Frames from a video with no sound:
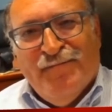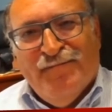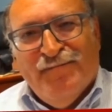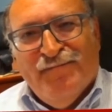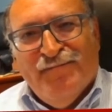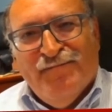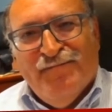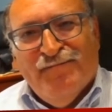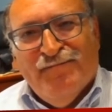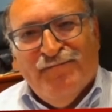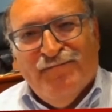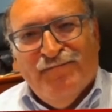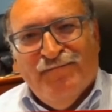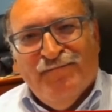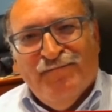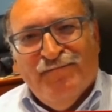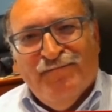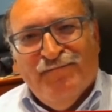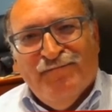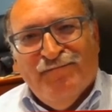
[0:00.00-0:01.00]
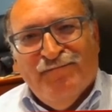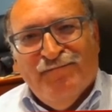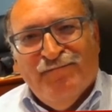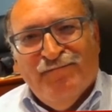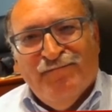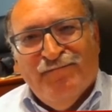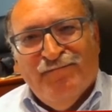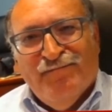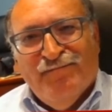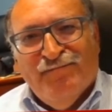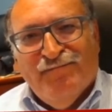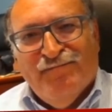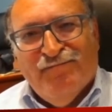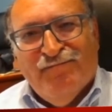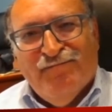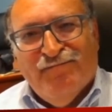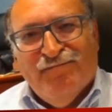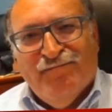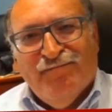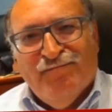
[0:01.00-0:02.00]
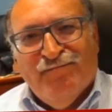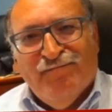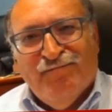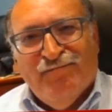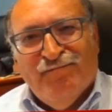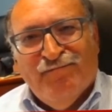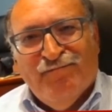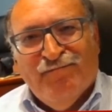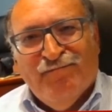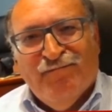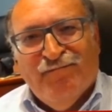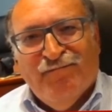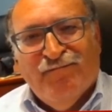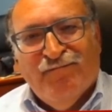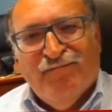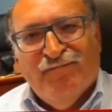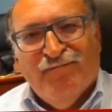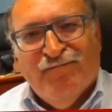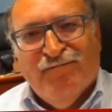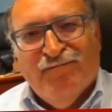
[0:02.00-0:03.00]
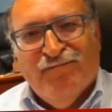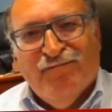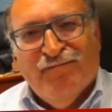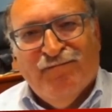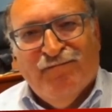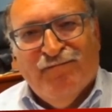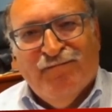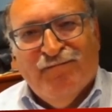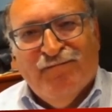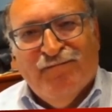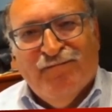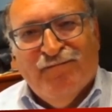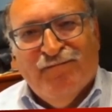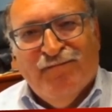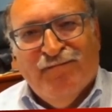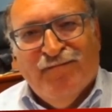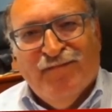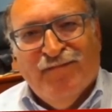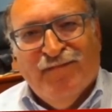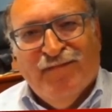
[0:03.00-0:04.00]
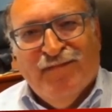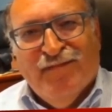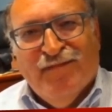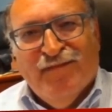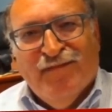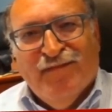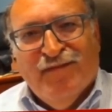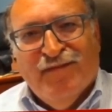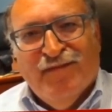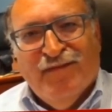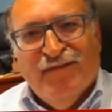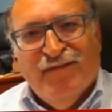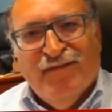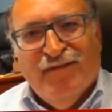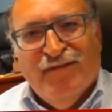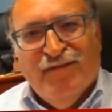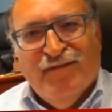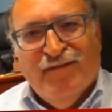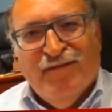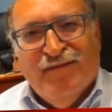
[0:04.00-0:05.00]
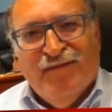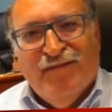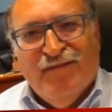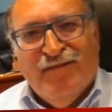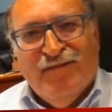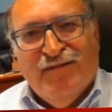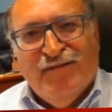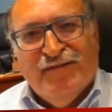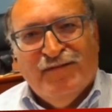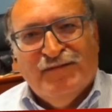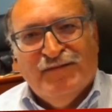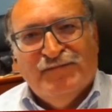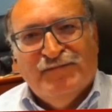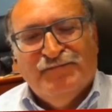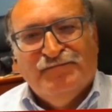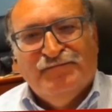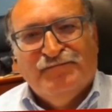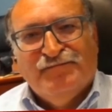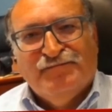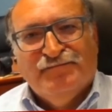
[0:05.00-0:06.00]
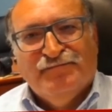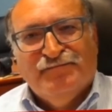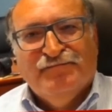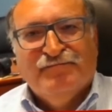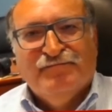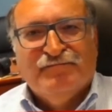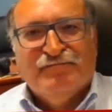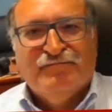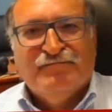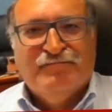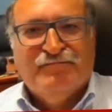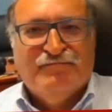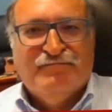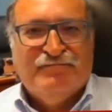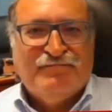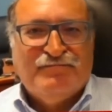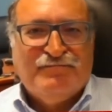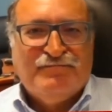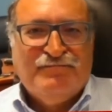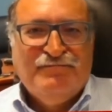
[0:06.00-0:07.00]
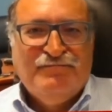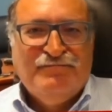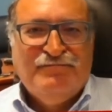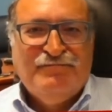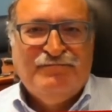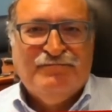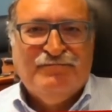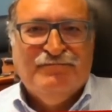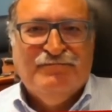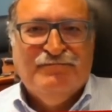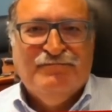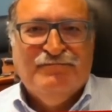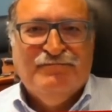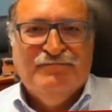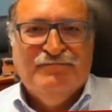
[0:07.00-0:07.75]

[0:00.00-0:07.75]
(not speaking)